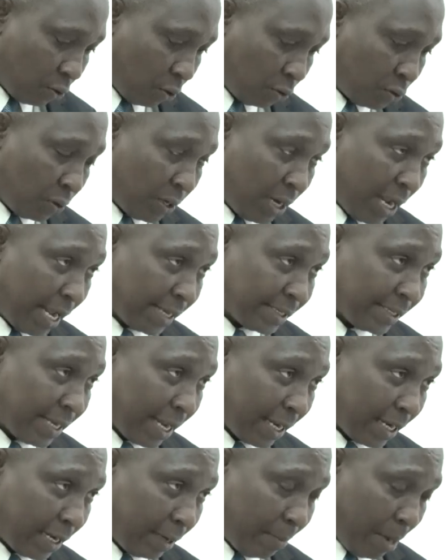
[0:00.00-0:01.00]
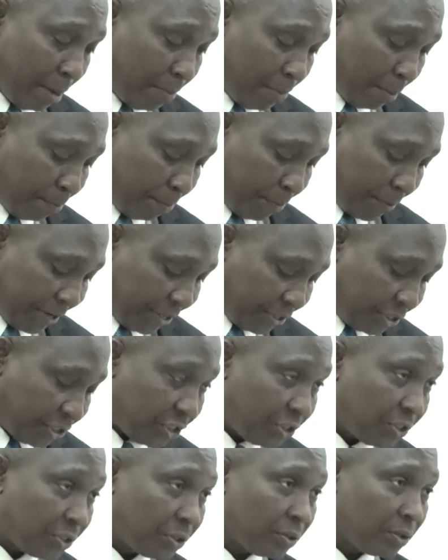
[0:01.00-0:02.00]
not only has the agreement been
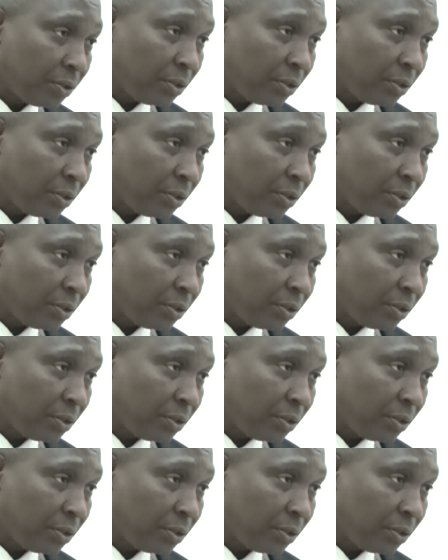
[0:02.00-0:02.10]
breached,